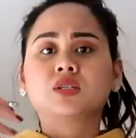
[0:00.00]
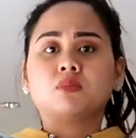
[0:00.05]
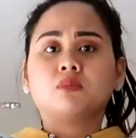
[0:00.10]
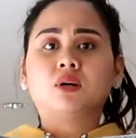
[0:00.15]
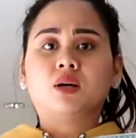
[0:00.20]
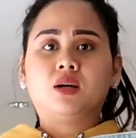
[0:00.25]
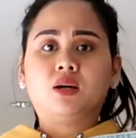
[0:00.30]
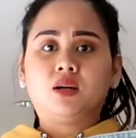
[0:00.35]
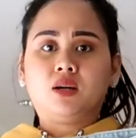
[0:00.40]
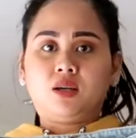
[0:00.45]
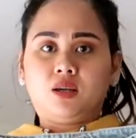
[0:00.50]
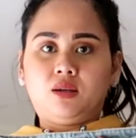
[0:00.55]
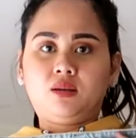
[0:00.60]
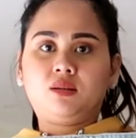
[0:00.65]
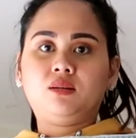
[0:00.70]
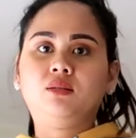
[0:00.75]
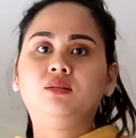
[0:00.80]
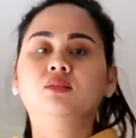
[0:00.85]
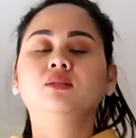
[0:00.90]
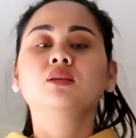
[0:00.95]
sa my
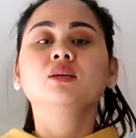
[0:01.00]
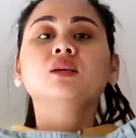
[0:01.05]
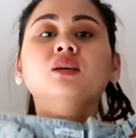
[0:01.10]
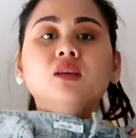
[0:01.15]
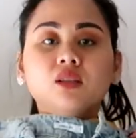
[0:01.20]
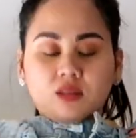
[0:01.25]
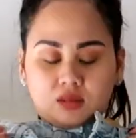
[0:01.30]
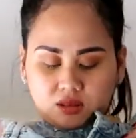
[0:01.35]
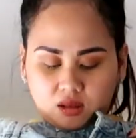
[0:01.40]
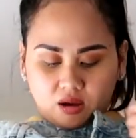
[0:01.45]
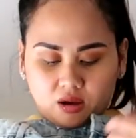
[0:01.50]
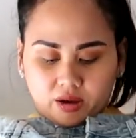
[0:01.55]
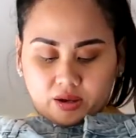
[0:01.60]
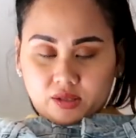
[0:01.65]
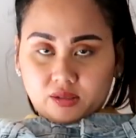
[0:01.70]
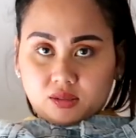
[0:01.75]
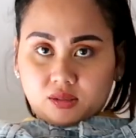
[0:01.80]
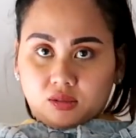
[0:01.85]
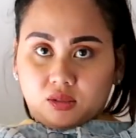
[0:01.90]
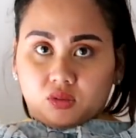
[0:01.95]

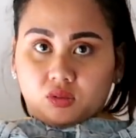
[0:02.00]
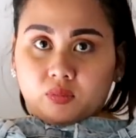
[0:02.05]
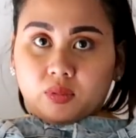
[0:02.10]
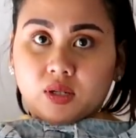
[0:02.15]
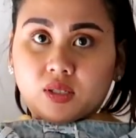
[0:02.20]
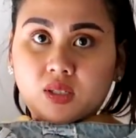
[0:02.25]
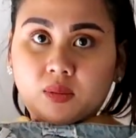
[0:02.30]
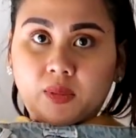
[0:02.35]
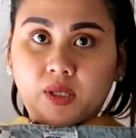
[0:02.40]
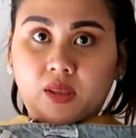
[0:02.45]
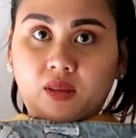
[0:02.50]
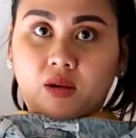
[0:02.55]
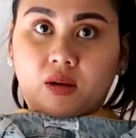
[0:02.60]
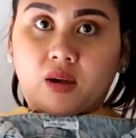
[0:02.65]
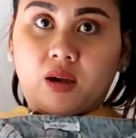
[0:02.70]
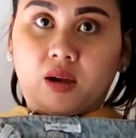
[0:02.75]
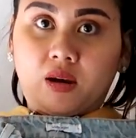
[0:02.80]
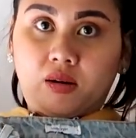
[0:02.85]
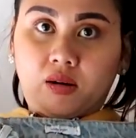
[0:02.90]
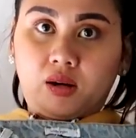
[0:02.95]
thighs. Dito ba sa my
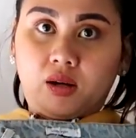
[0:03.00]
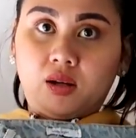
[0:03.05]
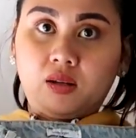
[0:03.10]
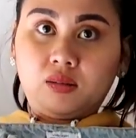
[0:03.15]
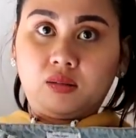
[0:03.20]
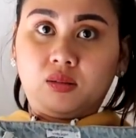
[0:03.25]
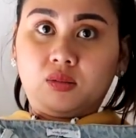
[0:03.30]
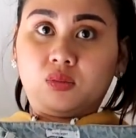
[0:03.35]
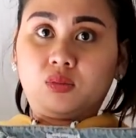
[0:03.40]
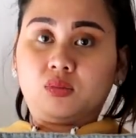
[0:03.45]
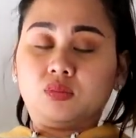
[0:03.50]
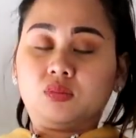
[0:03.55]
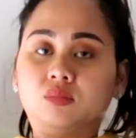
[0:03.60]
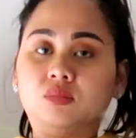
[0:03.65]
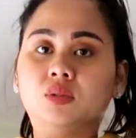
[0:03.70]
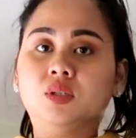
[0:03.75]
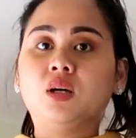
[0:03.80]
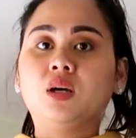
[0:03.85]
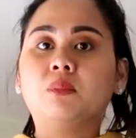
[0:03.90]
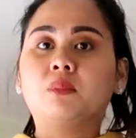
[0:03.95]
thigh area? Dito, oh.
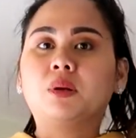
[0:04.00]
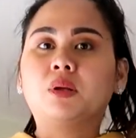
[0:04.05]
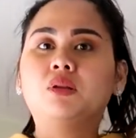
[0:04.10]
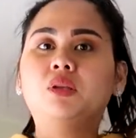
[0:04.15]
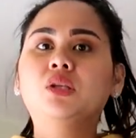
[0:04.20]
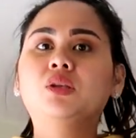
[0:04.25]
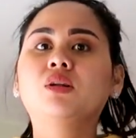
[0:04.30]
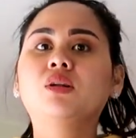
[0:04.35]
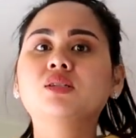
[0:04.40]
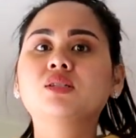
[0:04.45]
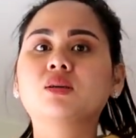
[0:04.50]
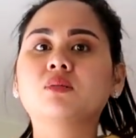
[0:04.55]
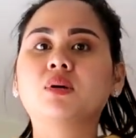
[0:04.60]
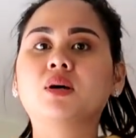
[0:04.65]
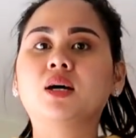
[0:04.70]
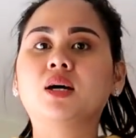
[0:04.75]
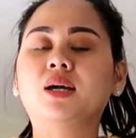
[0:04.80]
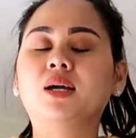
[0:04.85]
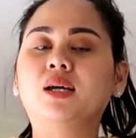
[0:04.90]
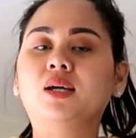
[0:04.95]
But dito rin sa
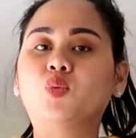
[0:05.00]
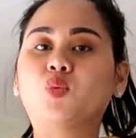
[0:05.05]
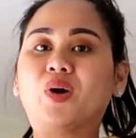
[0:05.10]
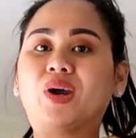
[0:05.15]
my